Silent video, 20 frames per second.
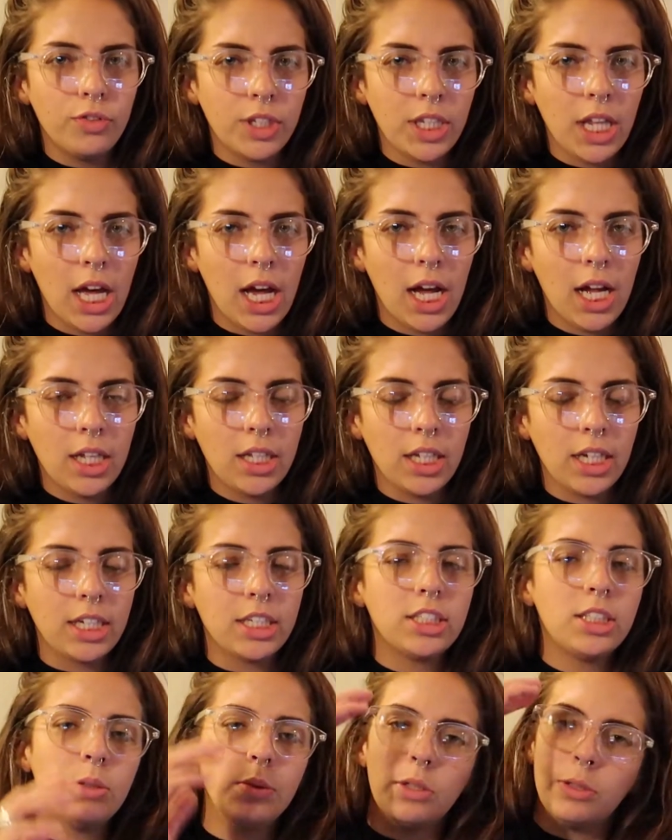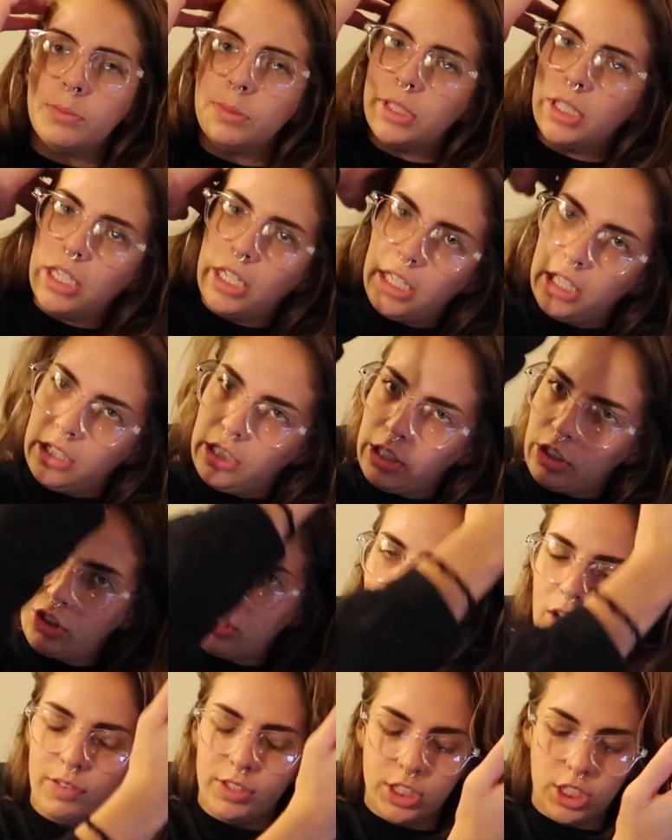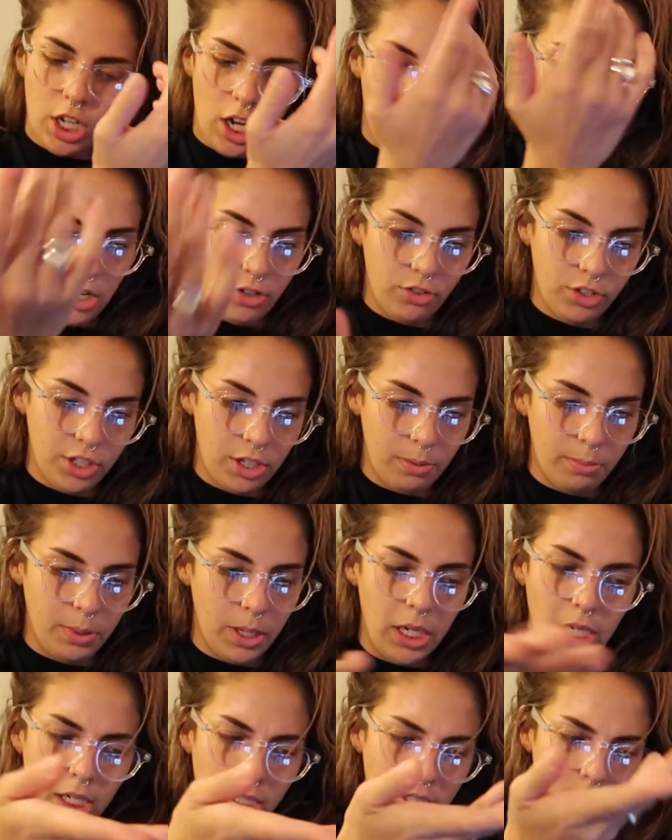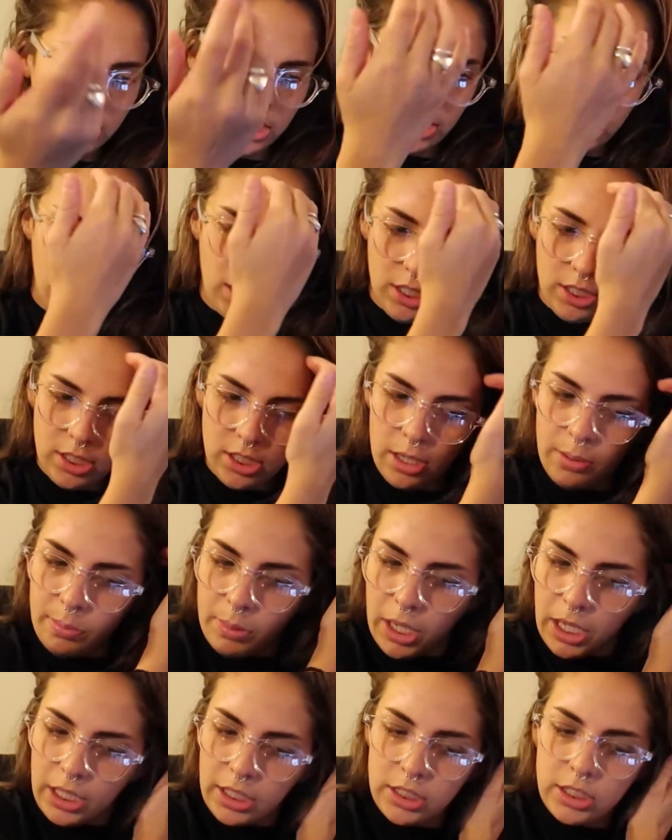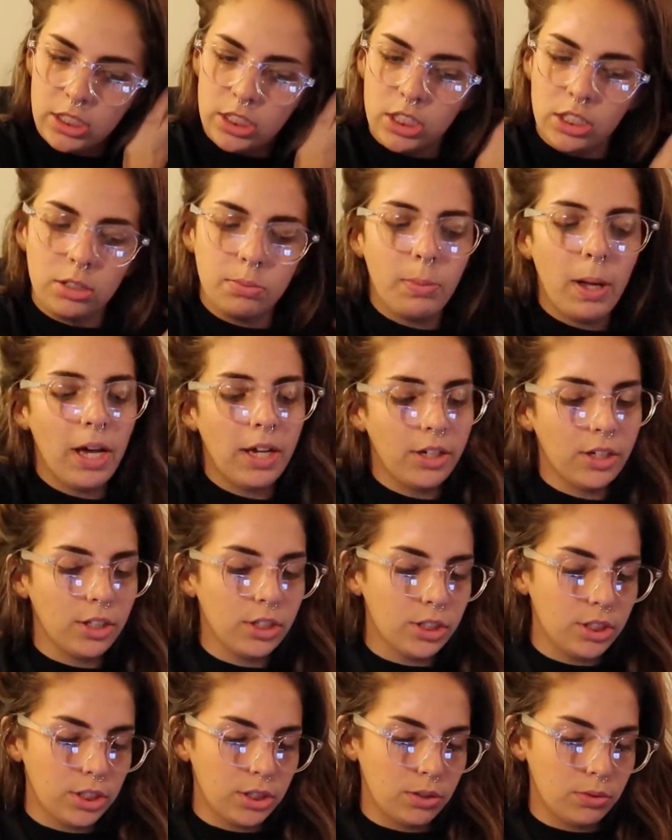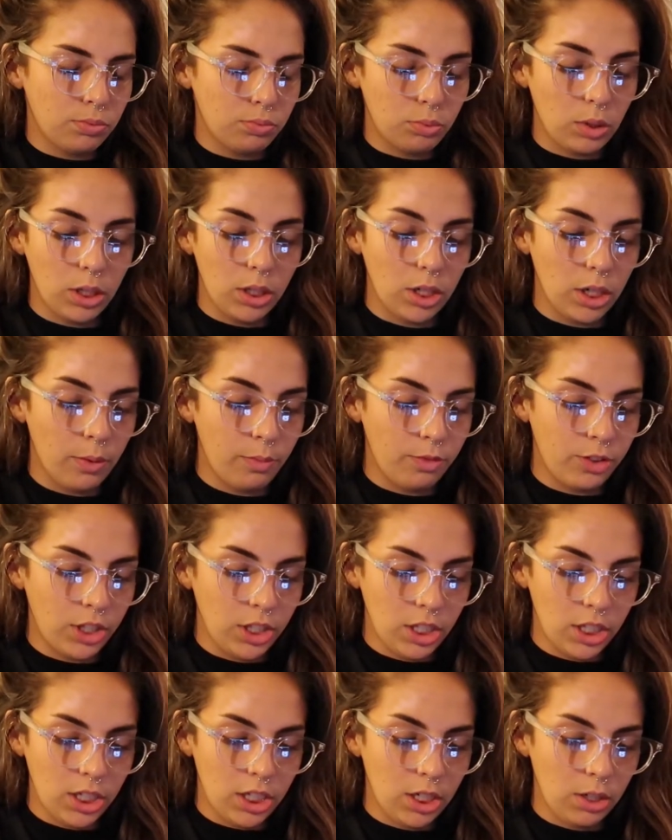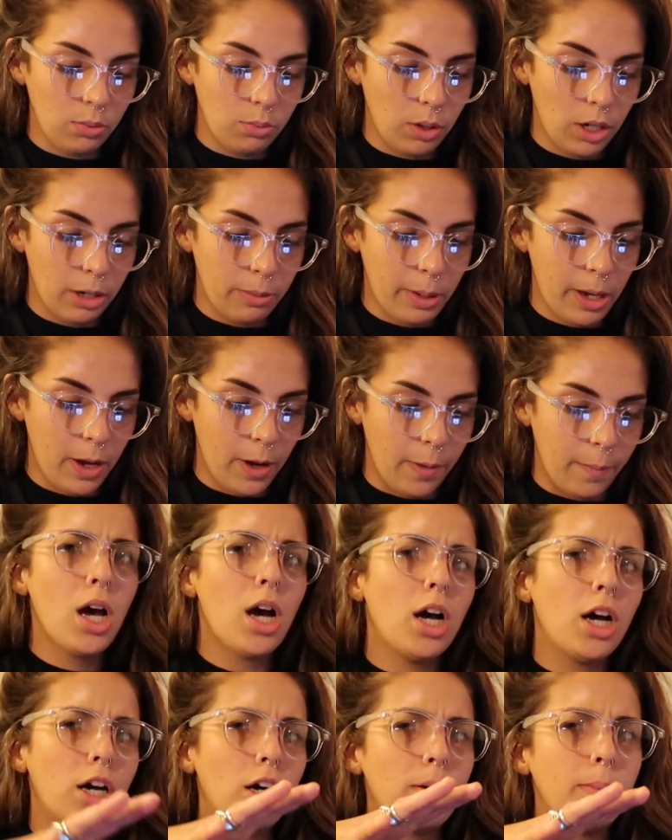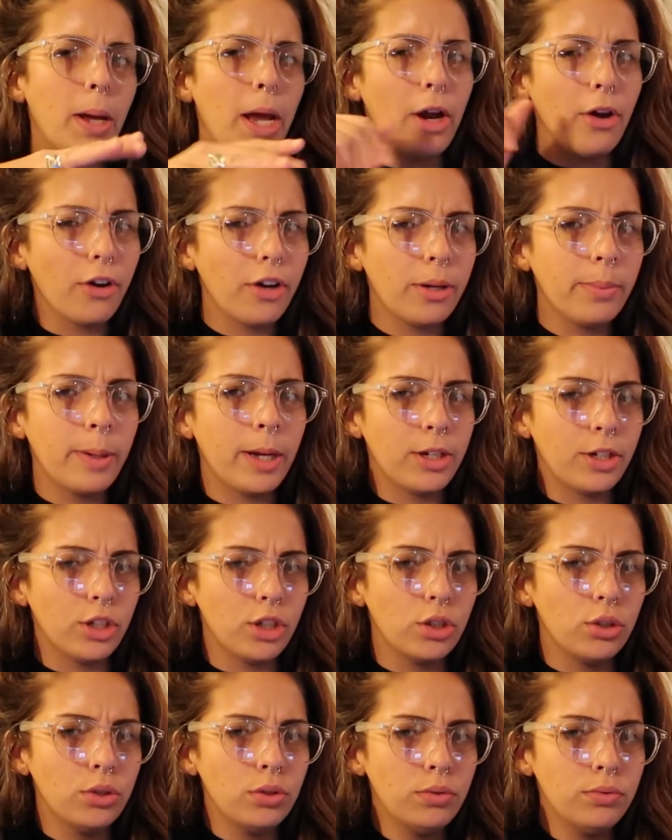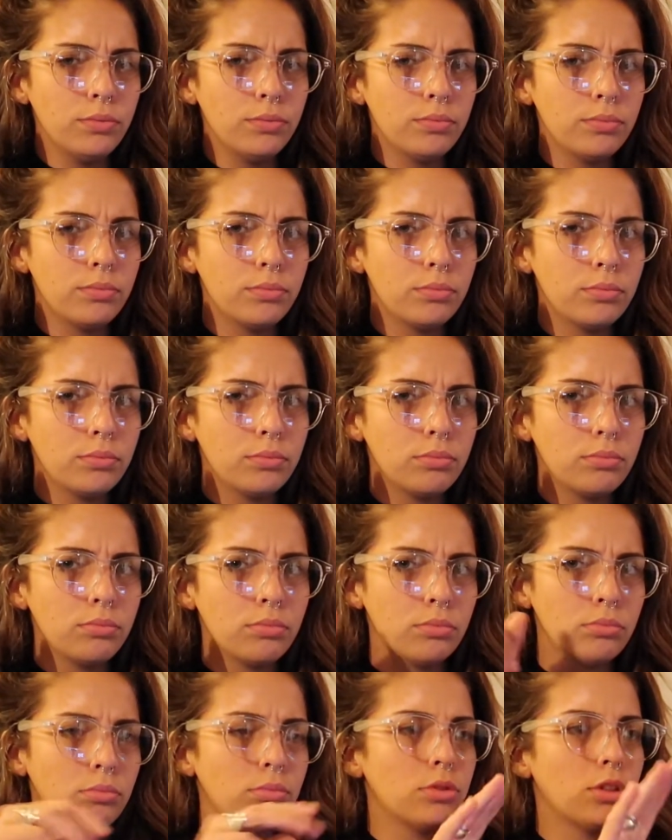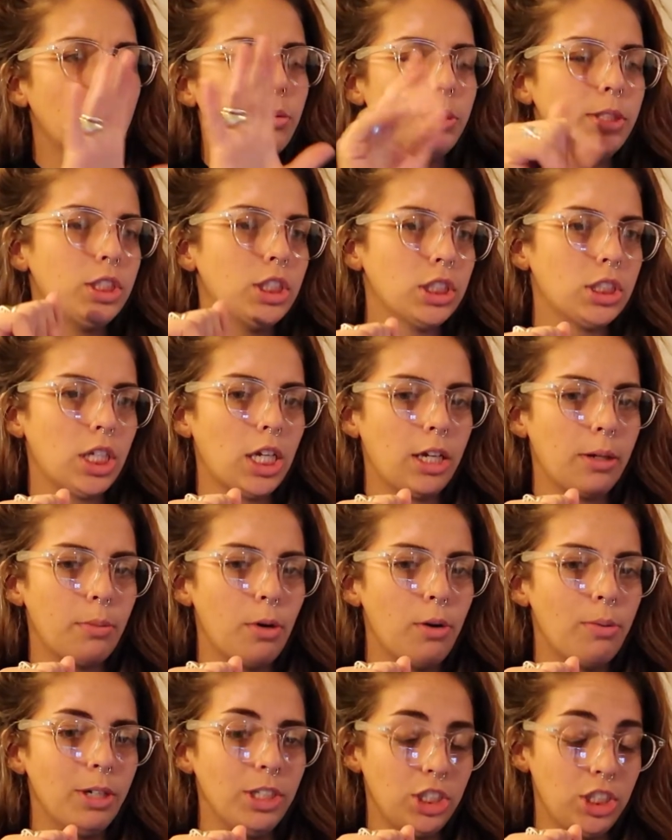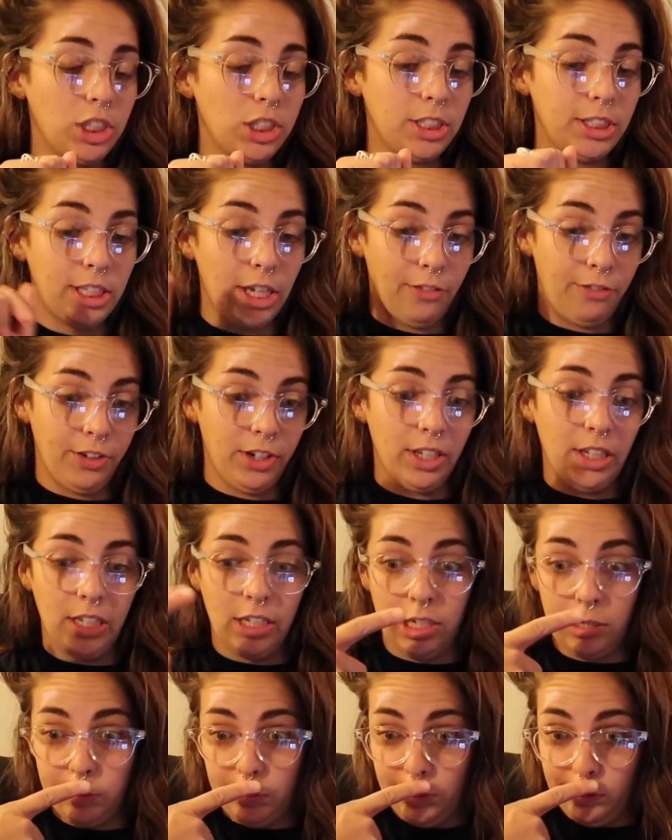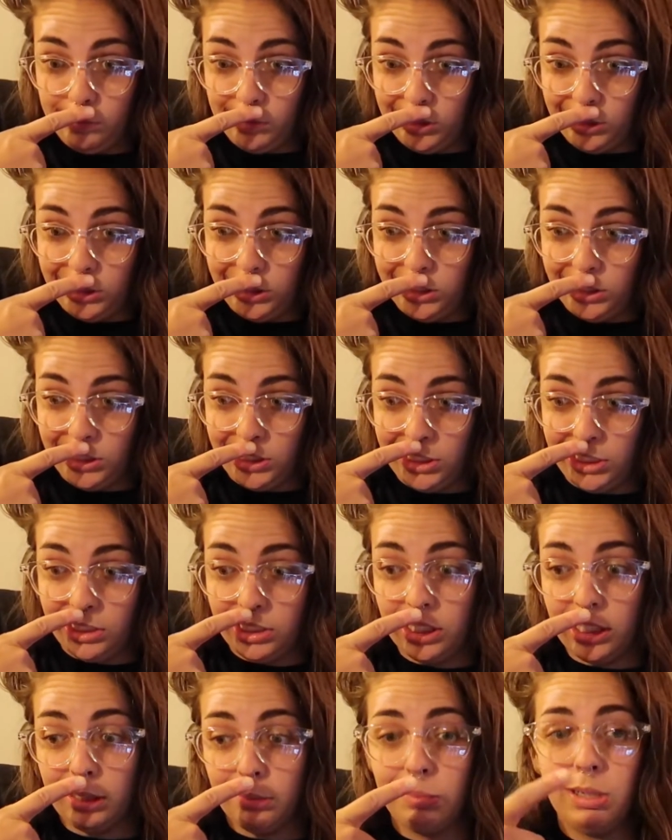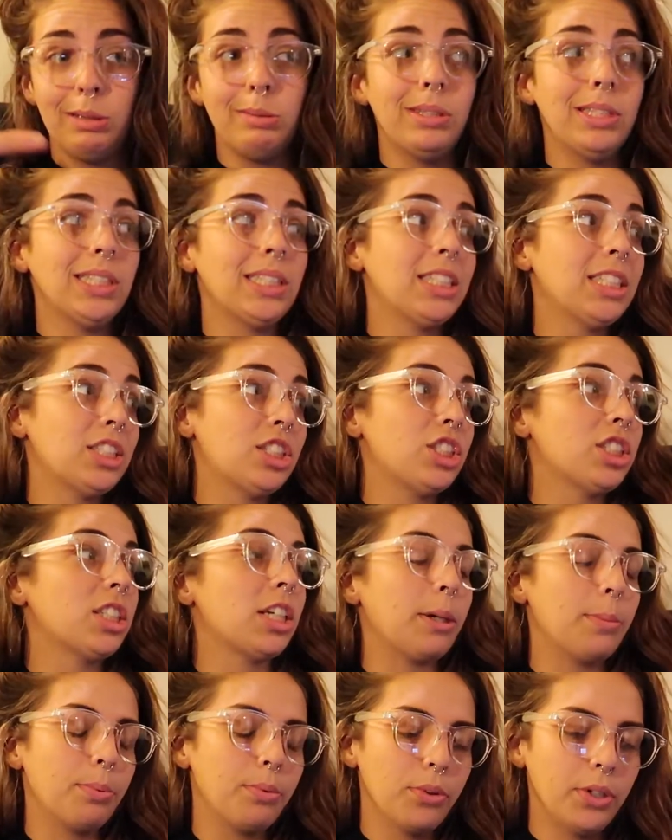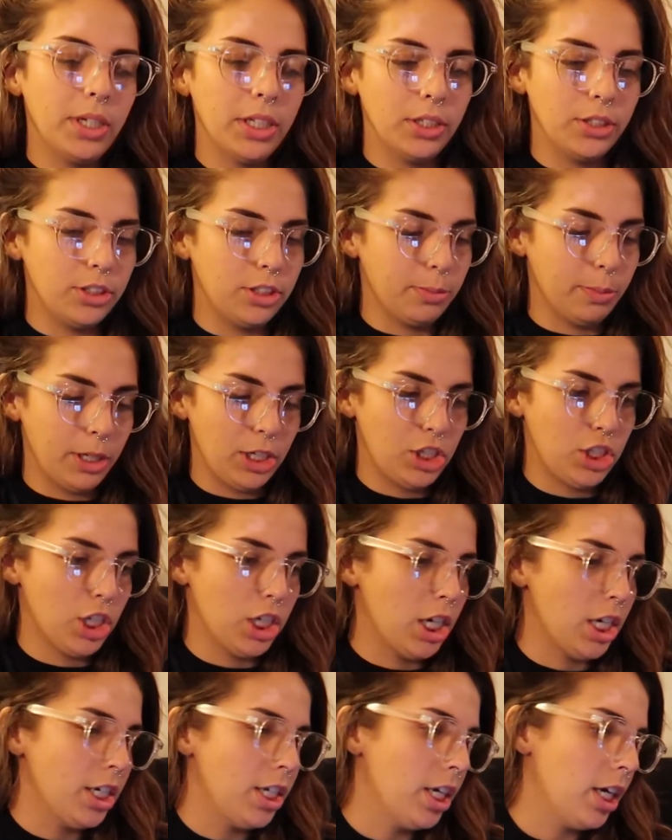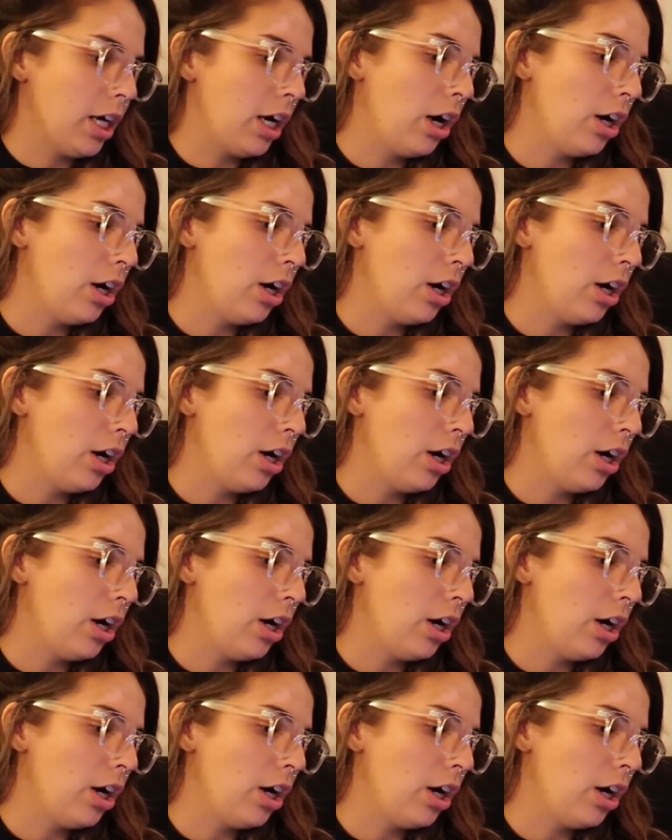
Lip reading: for that. Like, see what I'm saying? Like Travis Scott some nights, Nia some nights. It just matters where I'm feeling and where I'm at. Erykah Badu, let me just take a moment. She's definitely gonna be my Should I Dig. Maybe this is just like a prelude to my Should I Dig,